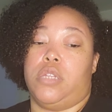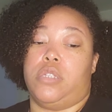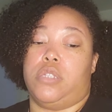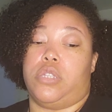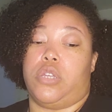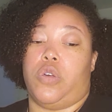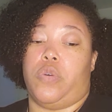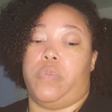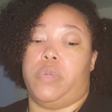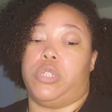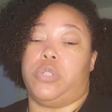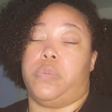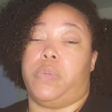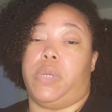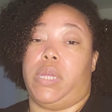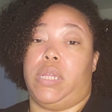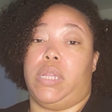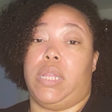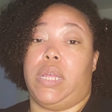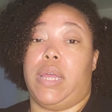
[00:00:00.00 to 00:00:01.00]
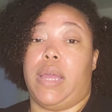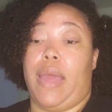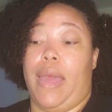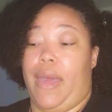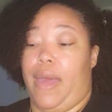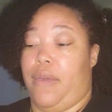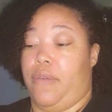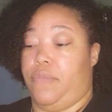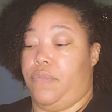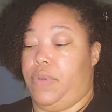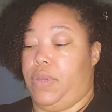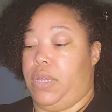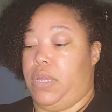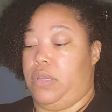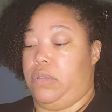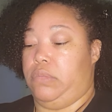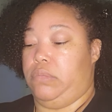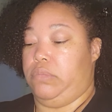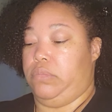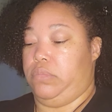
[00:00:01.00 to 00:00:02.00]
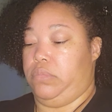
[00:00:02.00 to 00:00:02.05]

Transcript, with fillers: So between the every